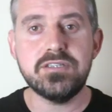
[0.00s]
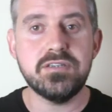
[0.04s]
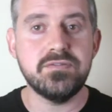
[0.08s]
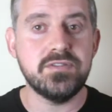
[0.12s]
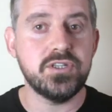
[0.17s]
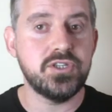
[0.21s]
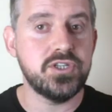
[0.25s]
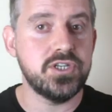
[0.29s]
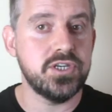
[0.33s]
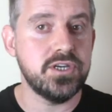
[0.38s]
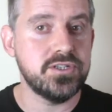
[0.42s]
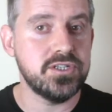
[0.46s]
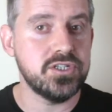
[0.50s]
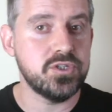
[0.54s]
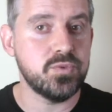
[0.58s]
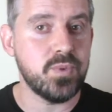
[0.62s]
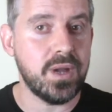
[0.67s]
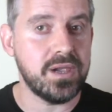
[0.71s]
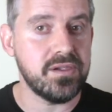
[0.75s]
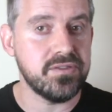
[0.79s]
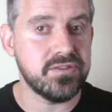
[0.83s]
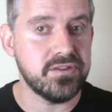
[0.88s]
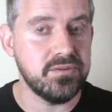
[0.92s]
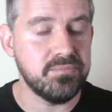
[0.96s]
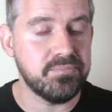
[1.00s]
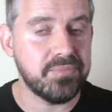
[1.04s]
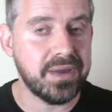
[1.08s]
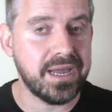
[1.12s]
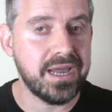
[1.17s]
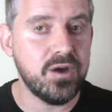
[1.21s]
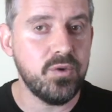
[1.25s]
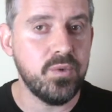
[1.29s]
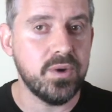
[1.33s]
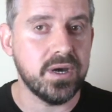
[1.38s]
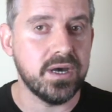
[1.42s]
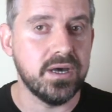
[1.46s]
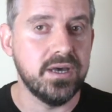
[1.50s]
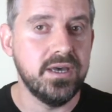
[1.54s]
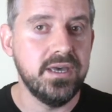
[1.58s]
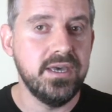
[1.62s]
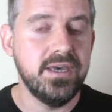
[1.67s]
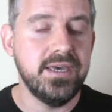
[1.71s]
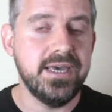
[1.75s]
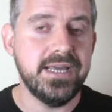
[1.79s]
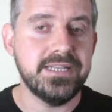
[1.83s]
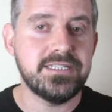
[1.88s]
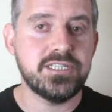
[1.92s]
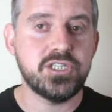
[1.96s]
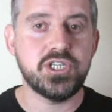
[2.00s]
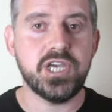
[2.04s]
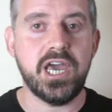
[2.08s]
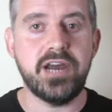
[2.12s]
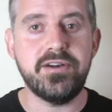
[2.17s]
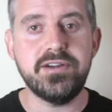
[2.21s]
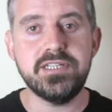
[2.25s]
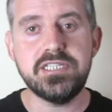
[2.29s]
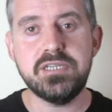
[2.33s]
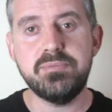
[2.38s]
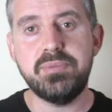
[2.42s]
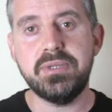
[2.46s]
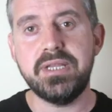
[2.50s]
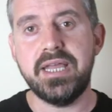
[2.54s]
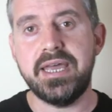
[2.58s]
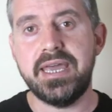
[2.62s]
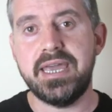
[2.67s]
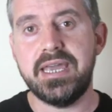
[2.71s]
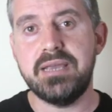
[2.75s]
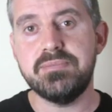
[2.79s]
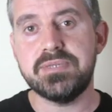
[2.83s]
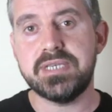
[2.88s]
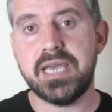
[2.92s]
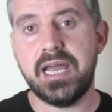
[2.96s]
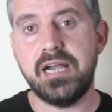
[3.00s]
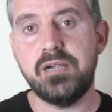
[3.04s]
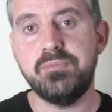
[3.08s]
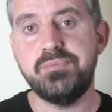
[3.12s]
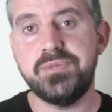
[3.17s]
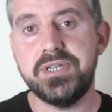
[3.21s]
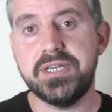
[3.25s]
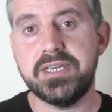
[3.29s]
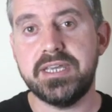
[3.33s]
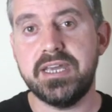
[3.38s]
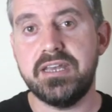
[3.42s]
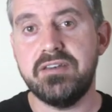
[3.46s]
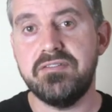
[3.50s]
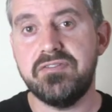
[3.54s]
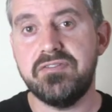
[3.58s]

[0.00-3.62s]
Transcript: of the church's wealth and power, its charitable aims helped it gain